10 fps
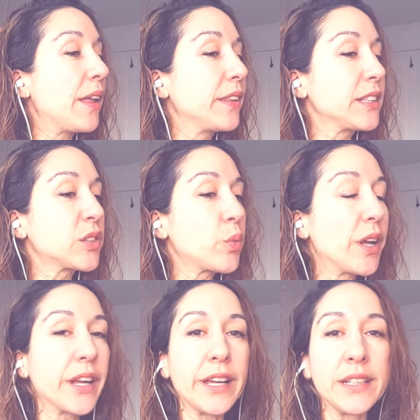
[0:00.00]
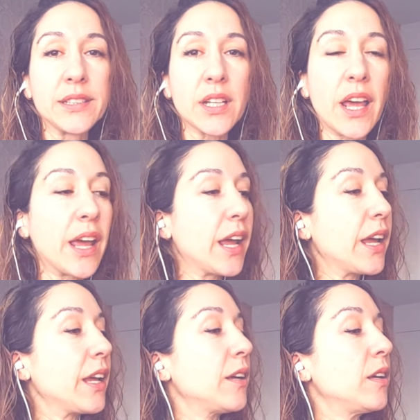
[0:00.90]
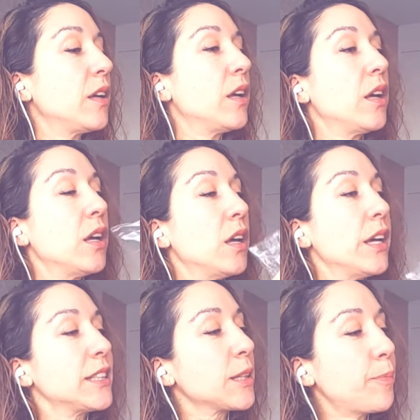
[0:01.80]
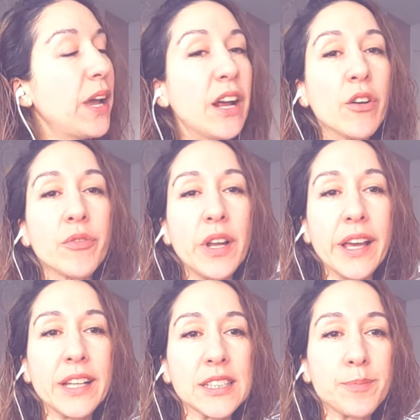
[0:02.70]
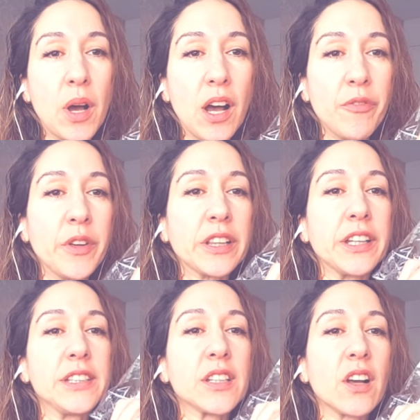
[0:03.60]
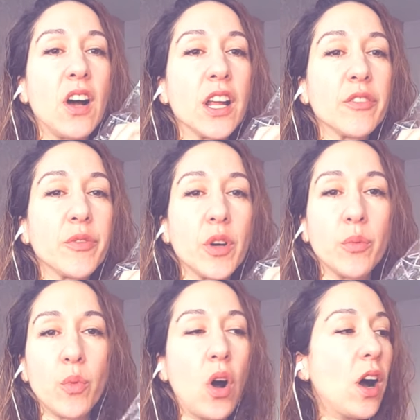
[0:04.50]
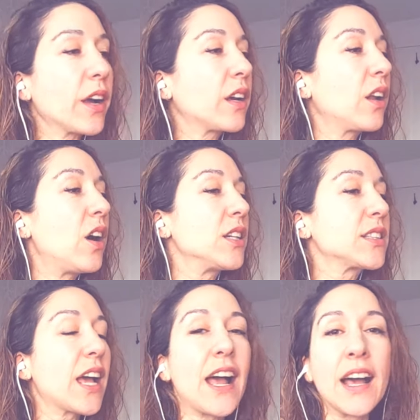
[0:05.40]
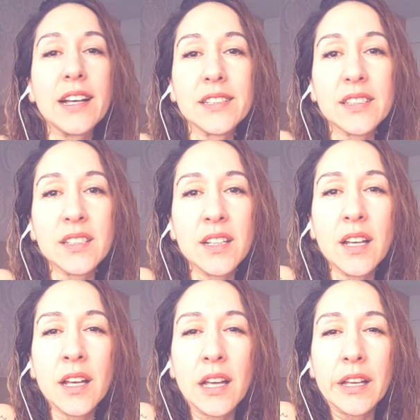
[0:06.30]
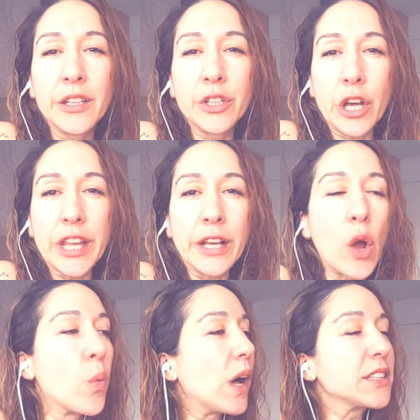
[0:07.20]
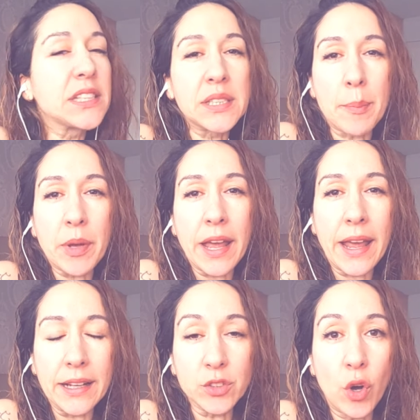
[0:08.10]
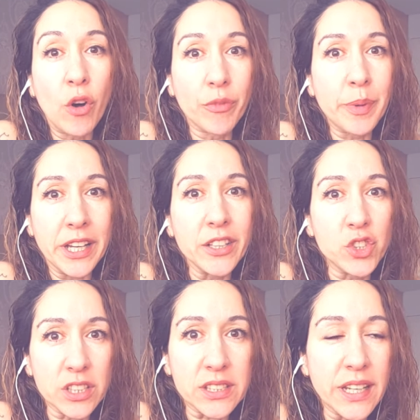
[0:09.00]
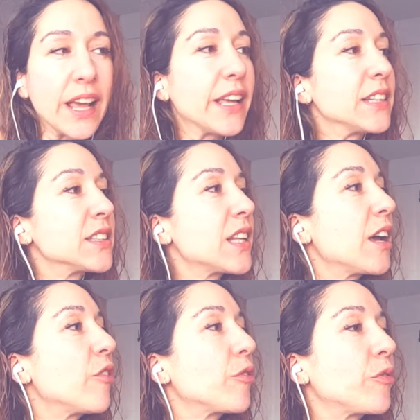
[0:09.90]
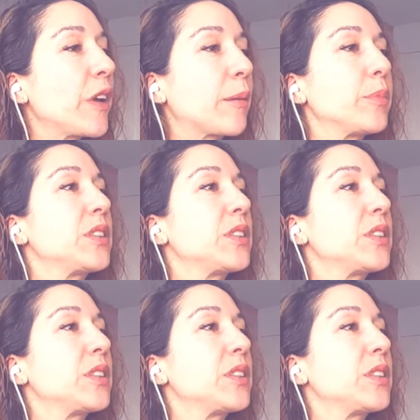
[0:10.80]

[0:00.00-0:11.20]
and this one is a, it's a pair of leggings, but I think these are kind of what I class as, you know, they go one step ahead of being just leggings. They're a thick